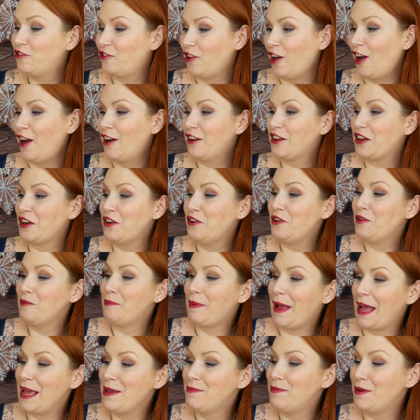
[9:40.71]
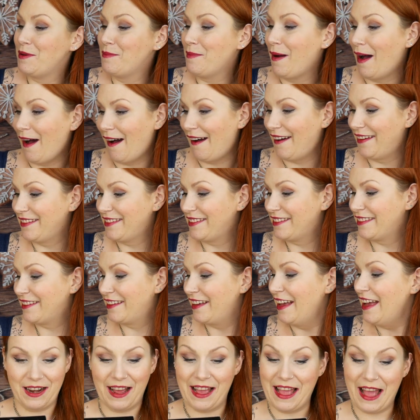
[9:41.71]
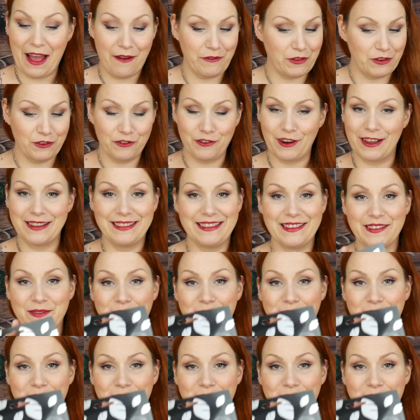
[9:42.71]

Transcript: charcoal paper mask. I haven't tried